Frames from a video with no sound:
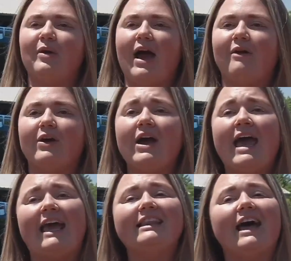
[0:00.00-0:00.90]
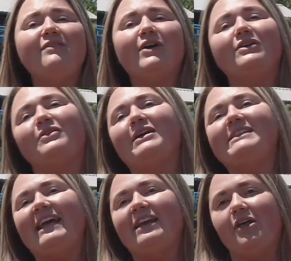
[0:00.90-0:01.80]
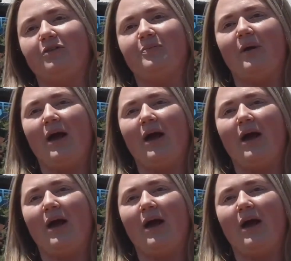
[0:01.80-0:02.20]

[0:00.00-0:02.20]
hour, and lifeguards are at ten dollars per